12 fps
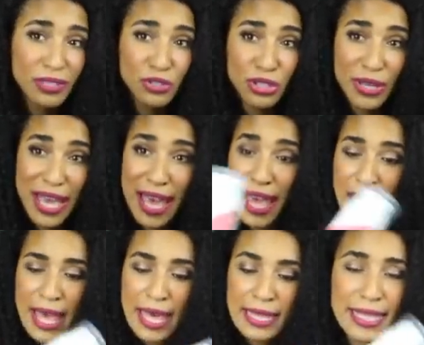So yeah,
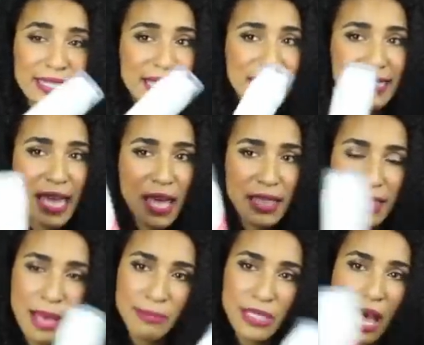this gets a
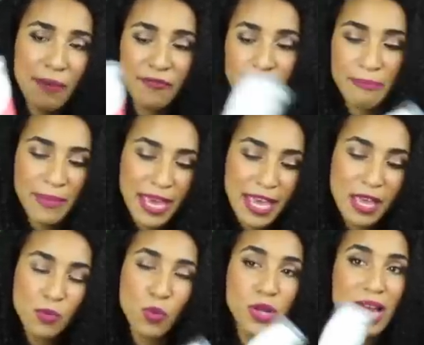thumbs up for
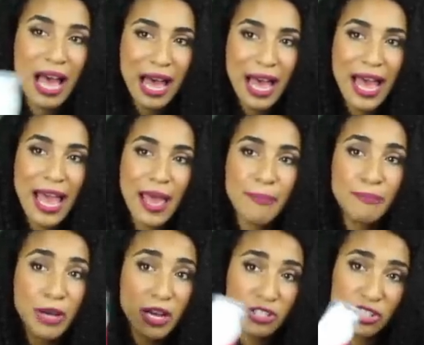me. Would I
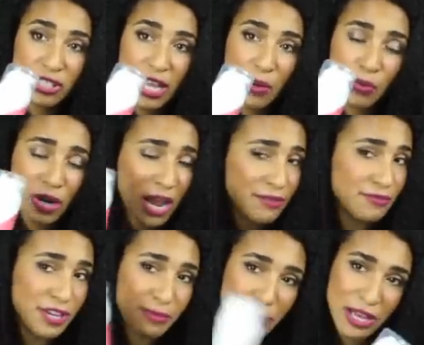purchase it? Would I
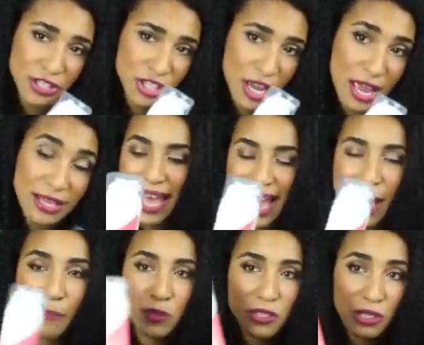repurchase?
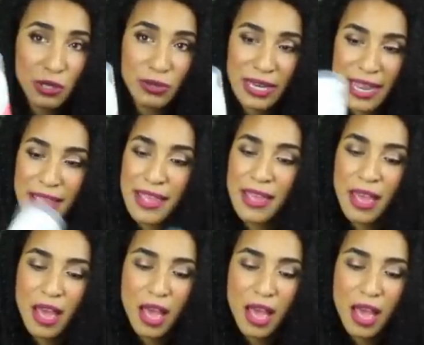Absolutely.